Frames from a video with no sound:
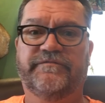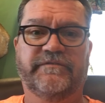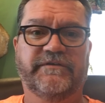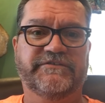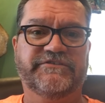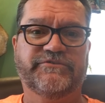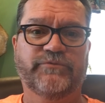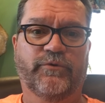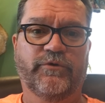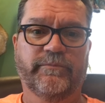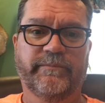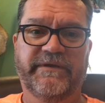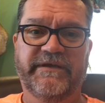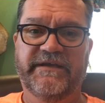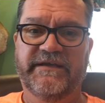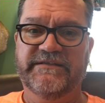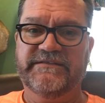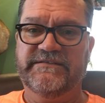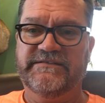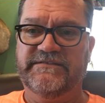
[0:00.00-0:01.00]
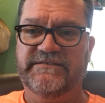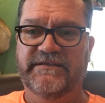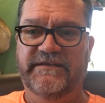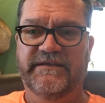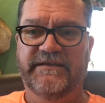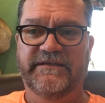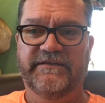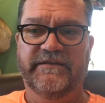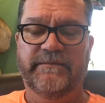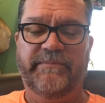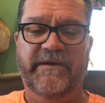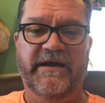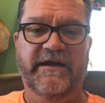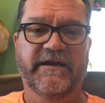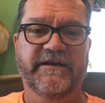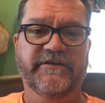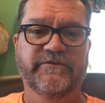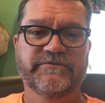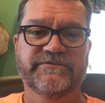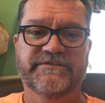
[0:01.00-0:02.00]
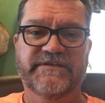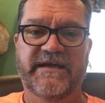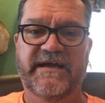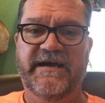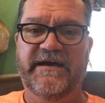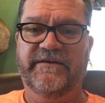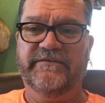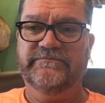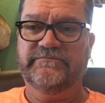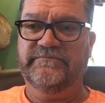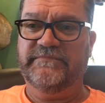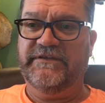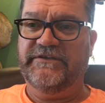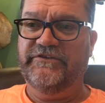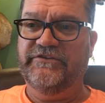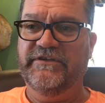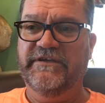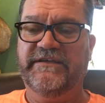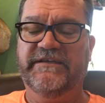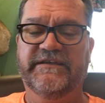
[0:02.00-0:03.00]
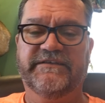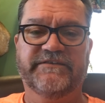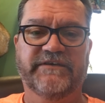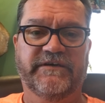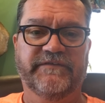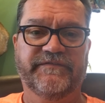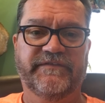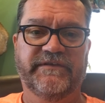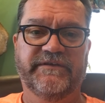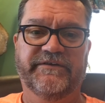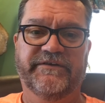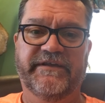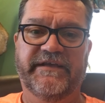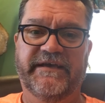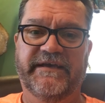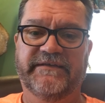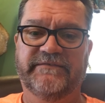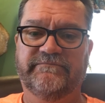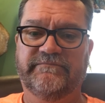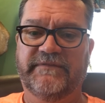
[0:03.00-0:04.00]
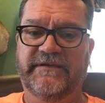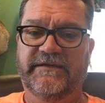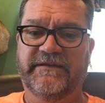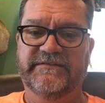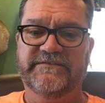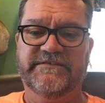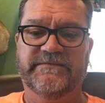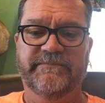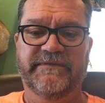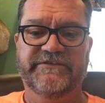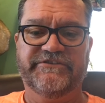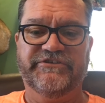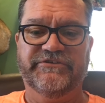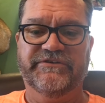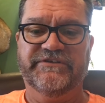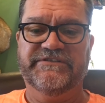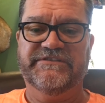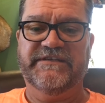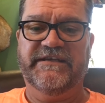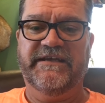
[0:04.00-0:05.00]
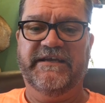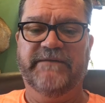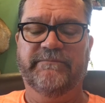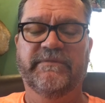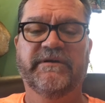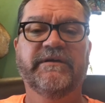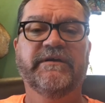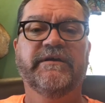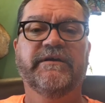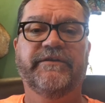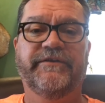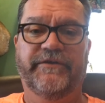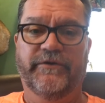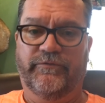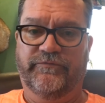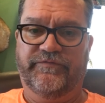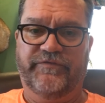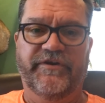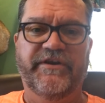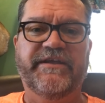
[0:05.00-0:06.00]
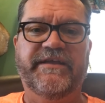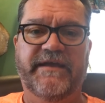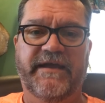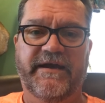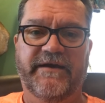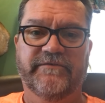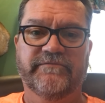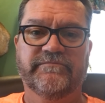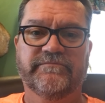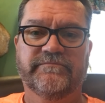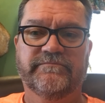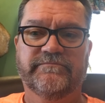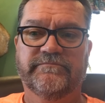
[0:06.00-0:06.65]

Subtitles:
a storm hits and the power goes out and you get kicked off the internet and it submits your exam, don't freak out.